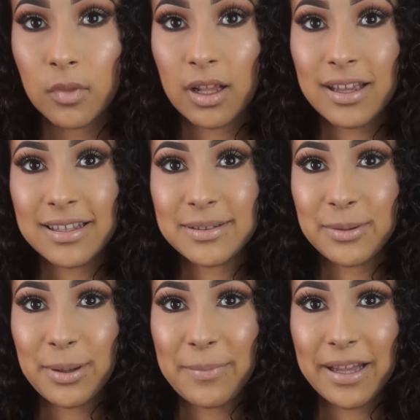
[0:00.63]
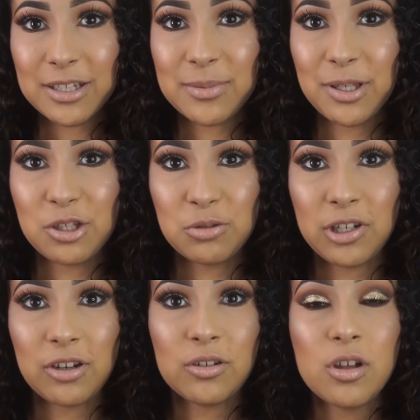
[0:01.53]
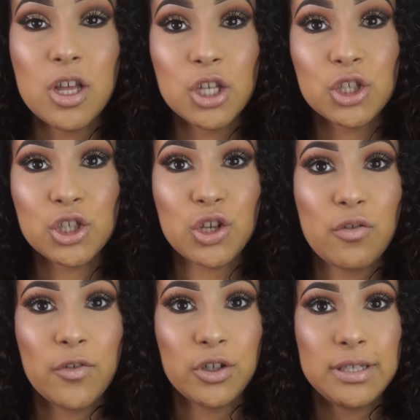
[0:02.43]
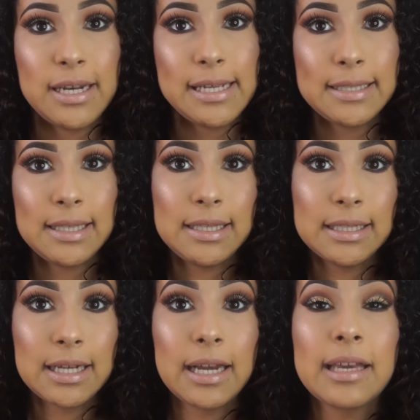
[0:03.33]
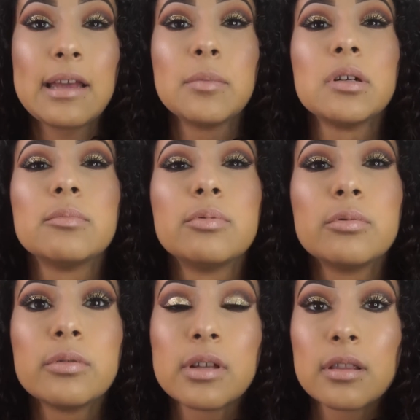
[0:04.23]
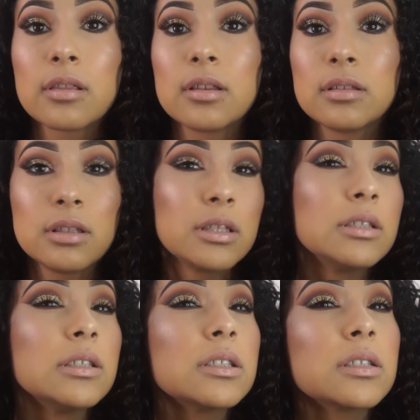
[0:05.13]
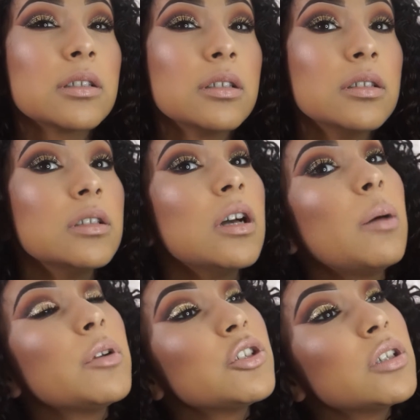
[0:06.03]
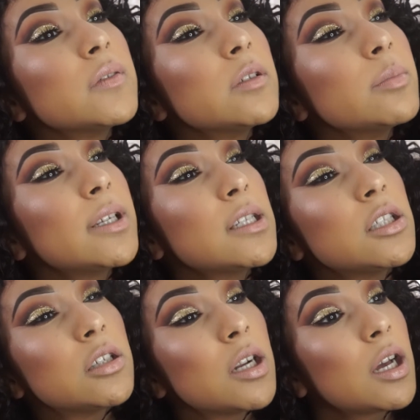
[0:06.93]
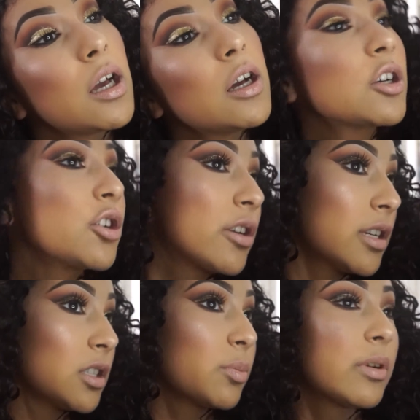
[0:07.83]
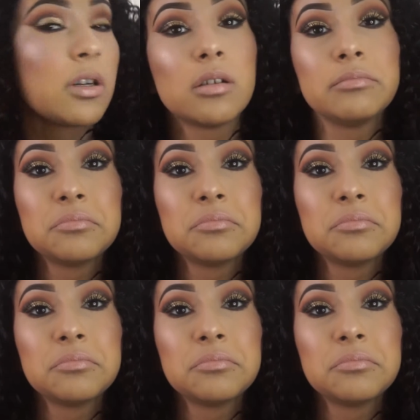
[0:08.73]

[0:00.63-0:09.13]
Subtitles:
Hi guys, and welcome back to my YouTube channel. So for today's look, I came up with this. I'm not sure if it would be considered a cut crease, but